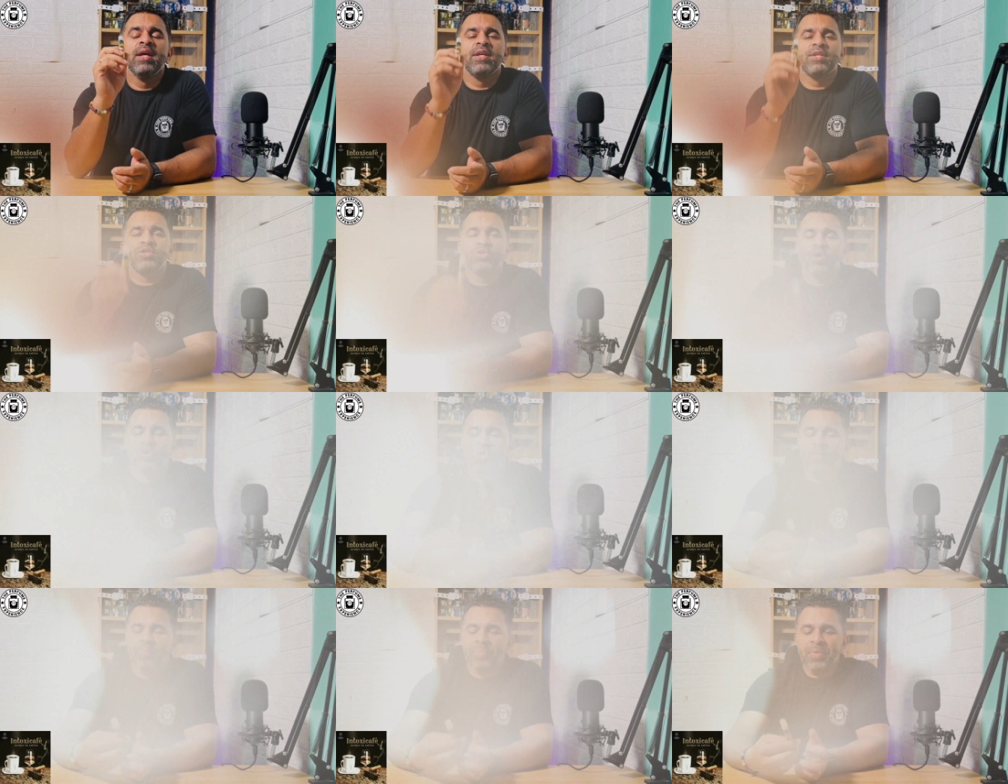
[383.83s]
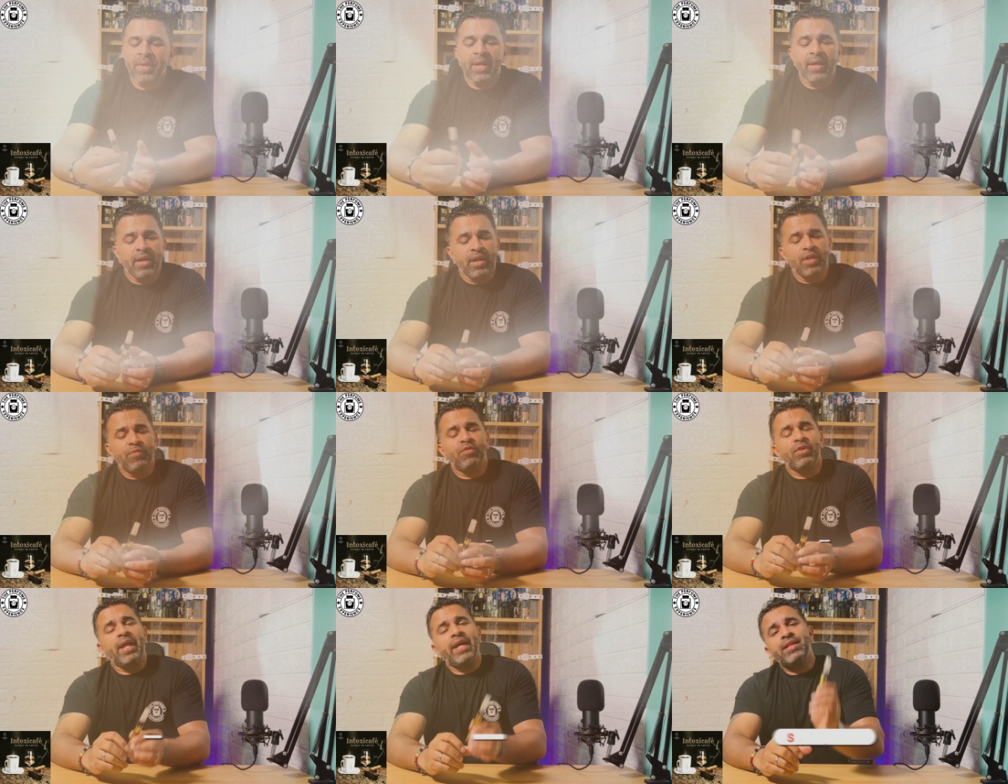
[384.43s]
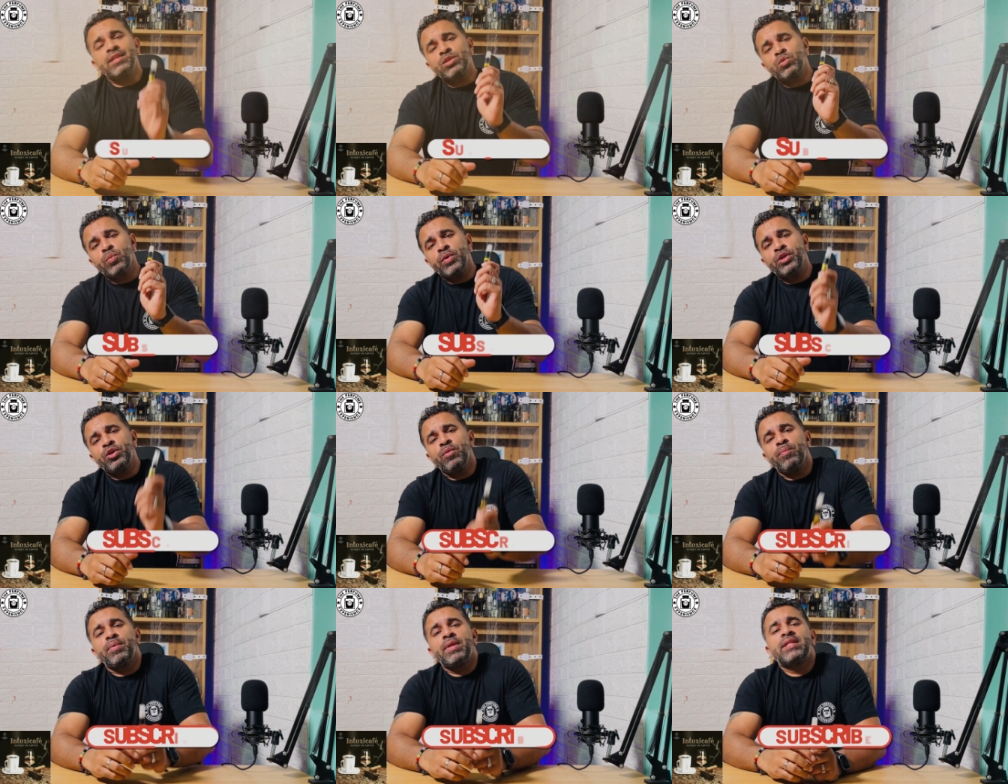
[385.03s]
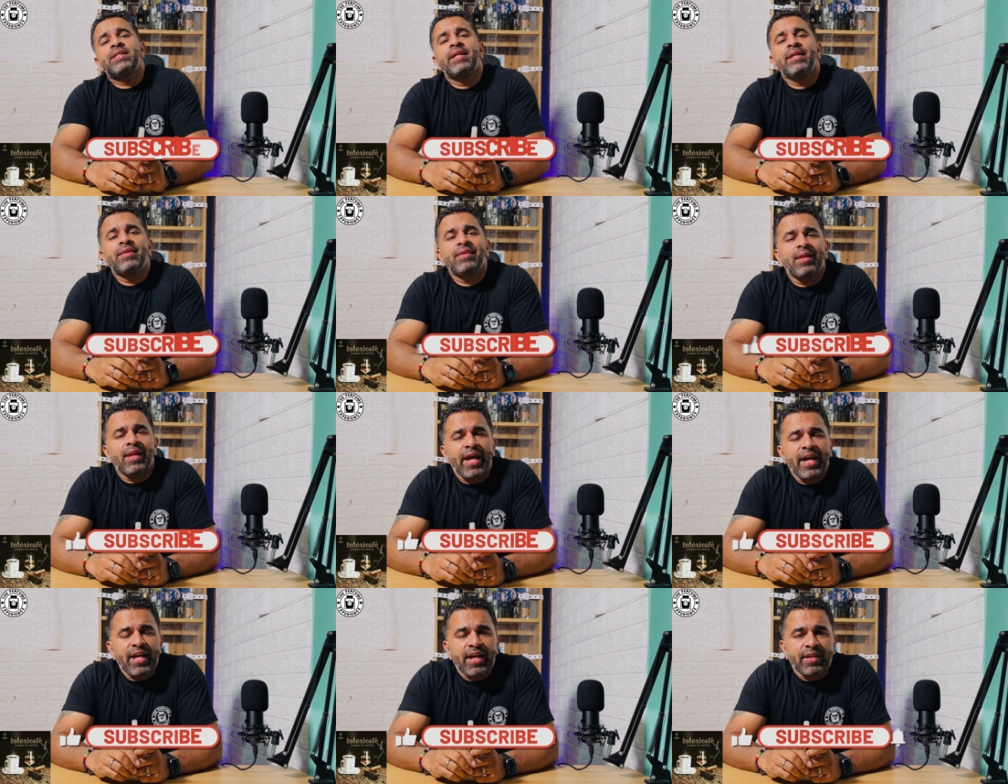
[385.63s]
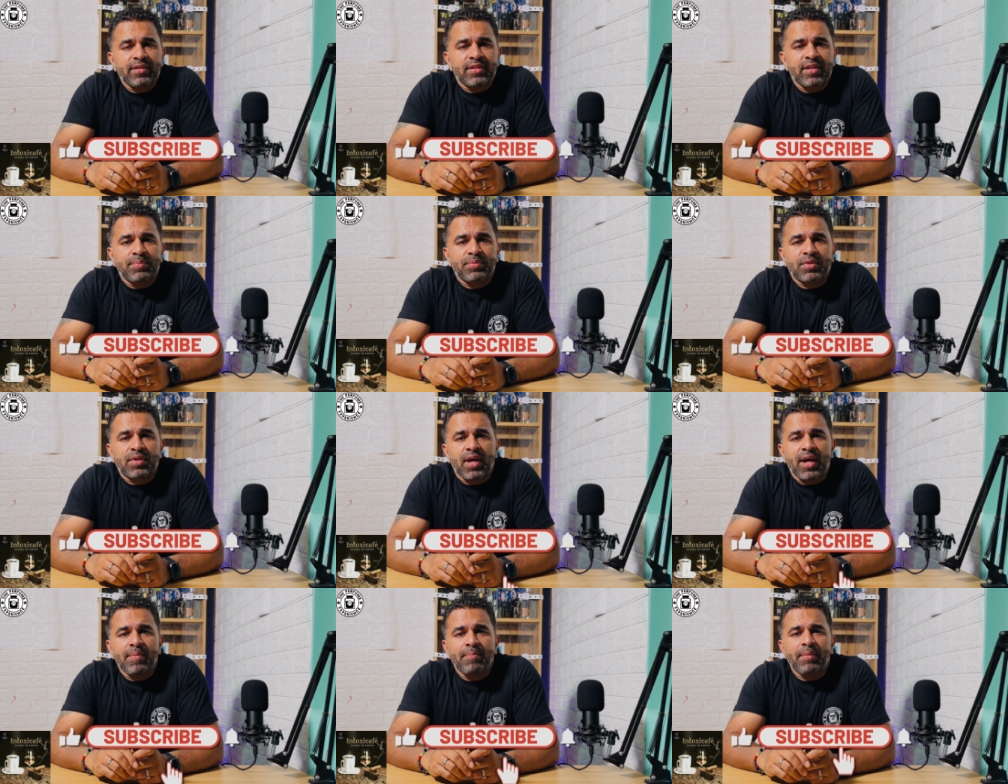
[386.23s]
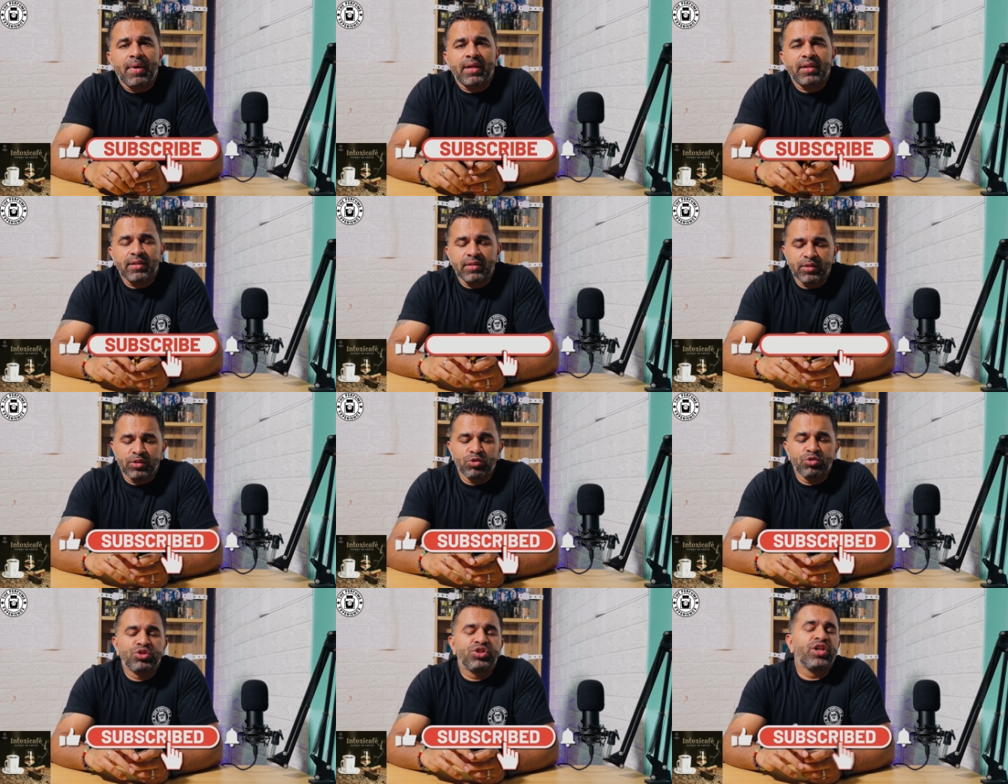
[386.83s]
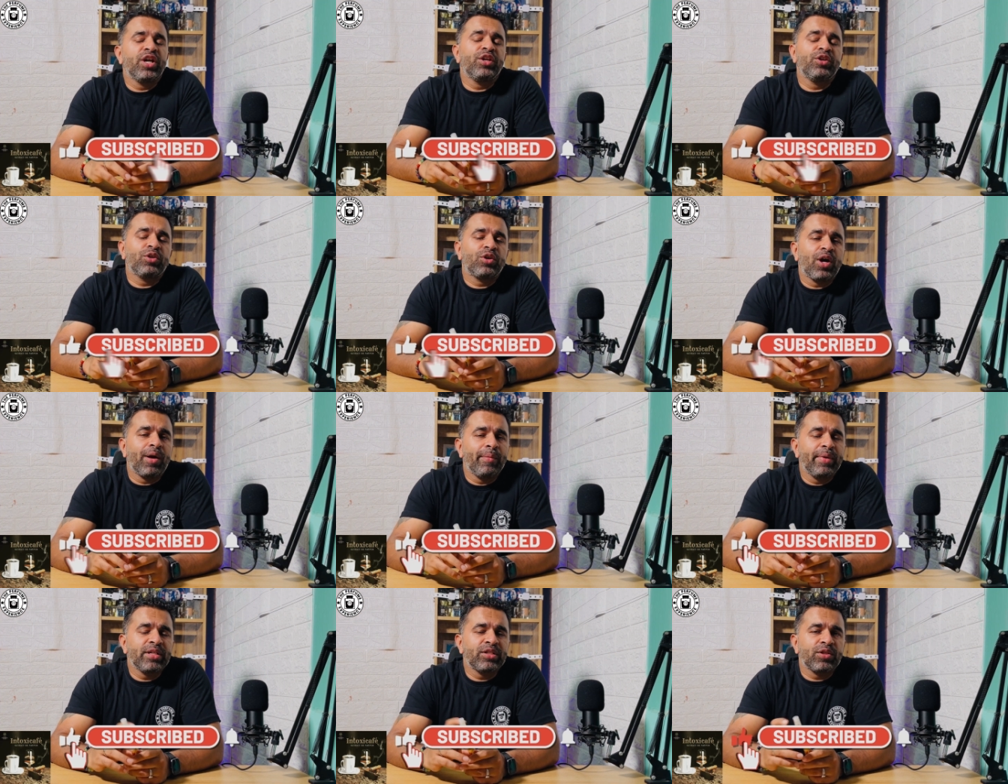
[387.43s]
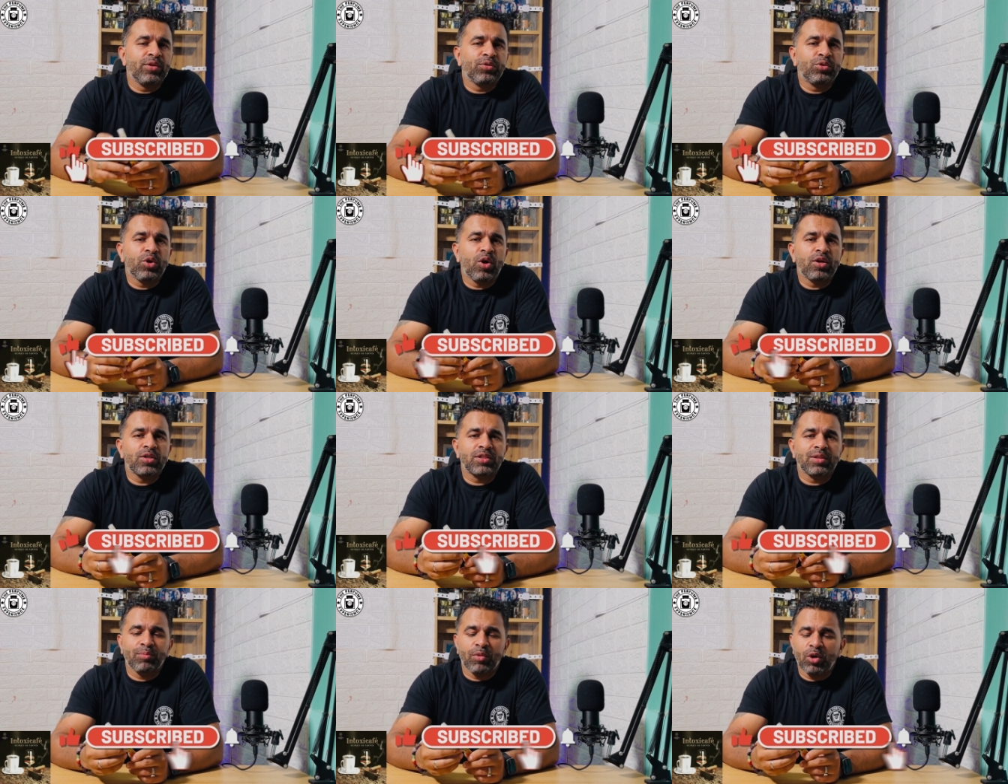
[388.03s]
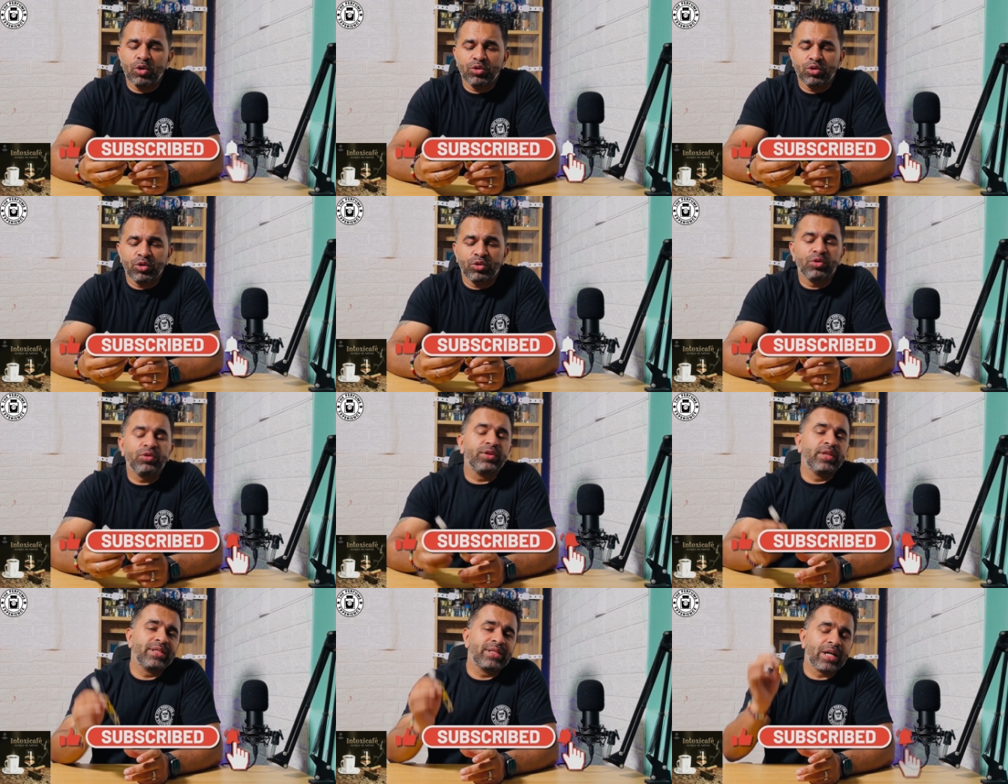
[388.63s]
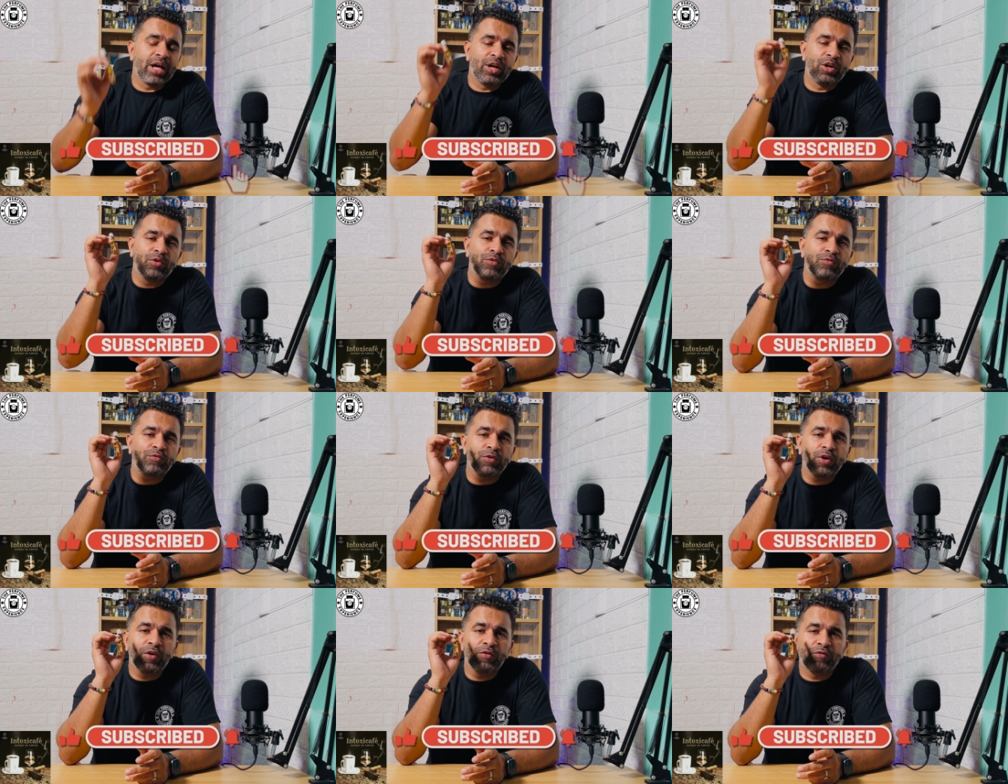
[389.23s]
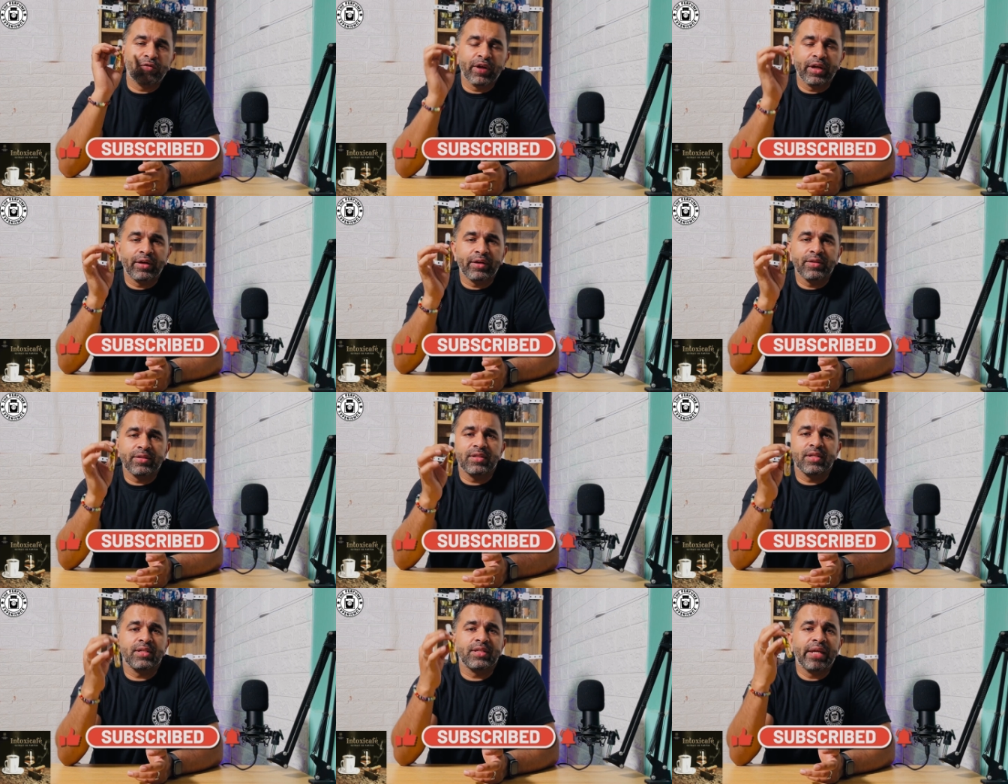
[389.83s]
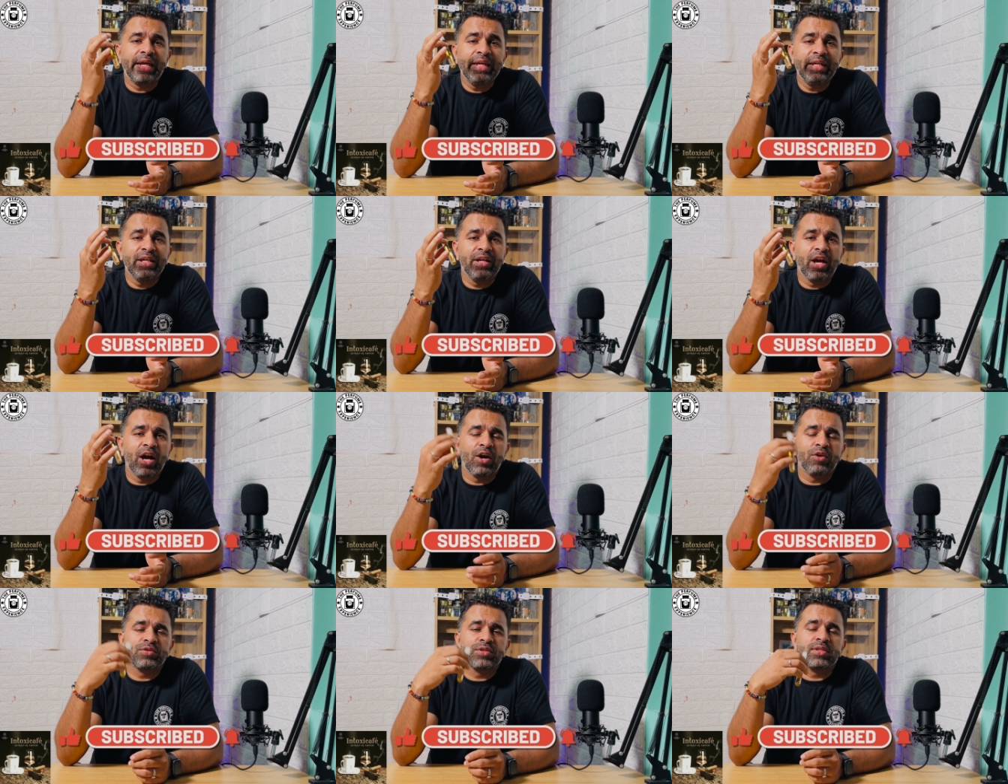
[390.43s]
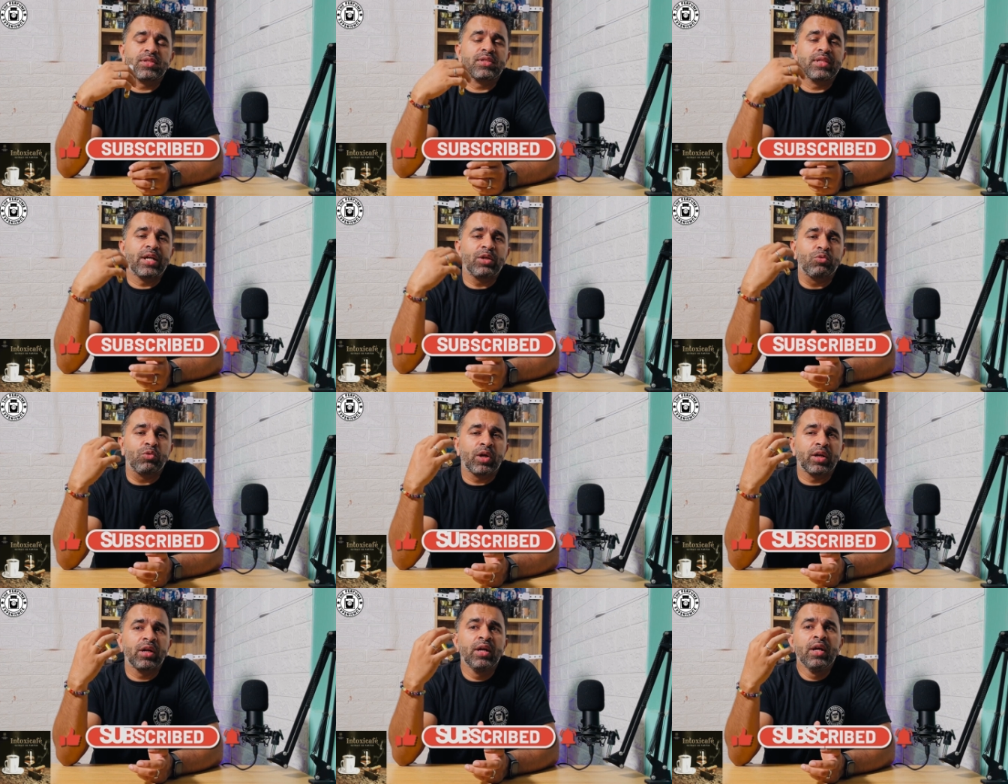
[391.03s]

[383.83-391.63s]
So if you like this video, please hit the like and subscribe button. Do share your comments and thoughts about this kind of fragrances, indie houses that were